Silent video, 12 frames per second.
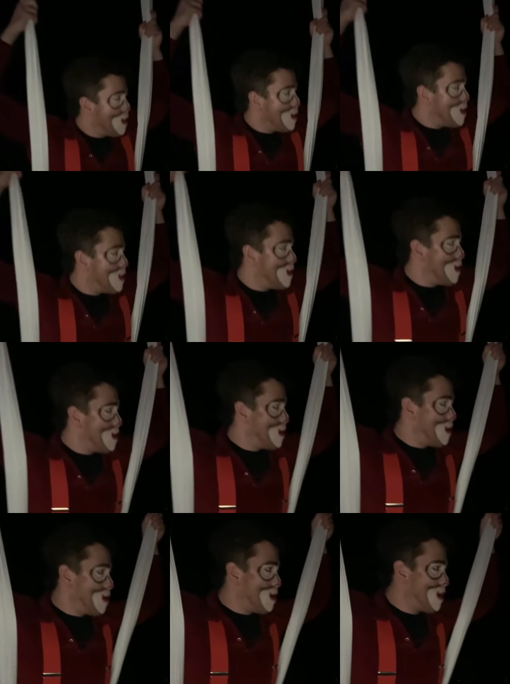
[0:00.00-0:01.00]

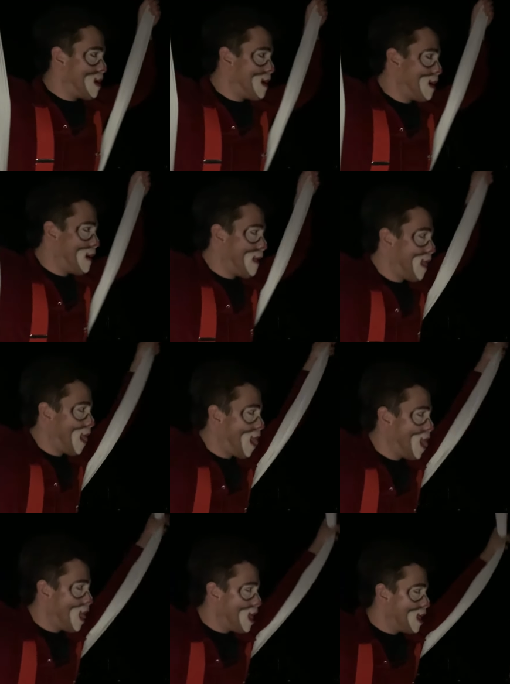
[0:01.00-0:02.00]

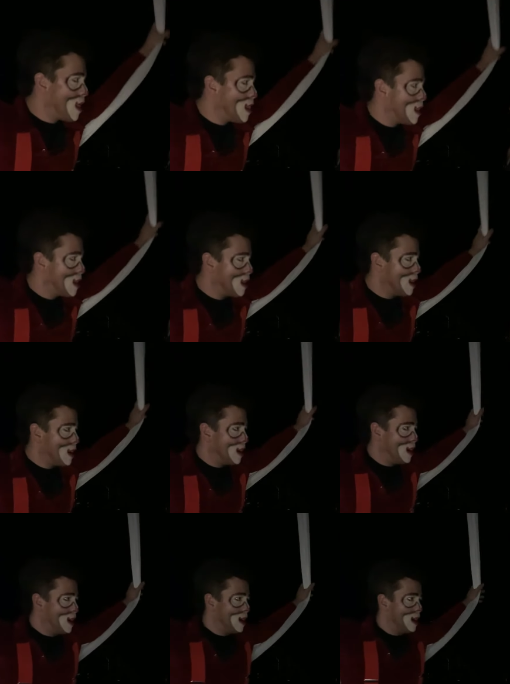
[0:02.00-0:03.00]

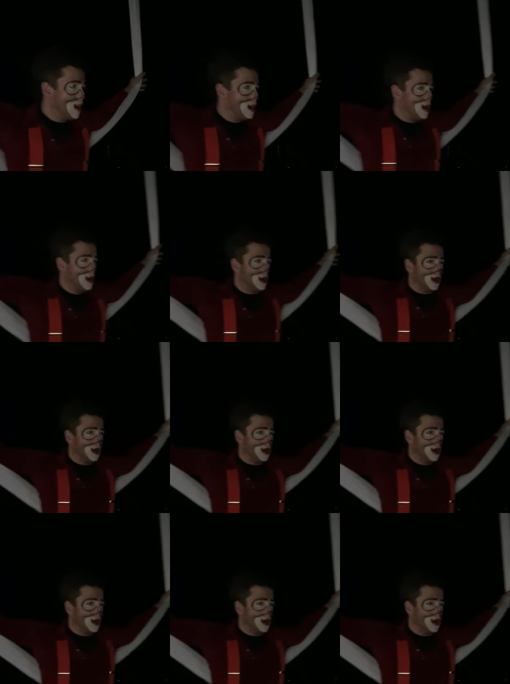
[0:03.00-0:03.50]
Nobody speaks.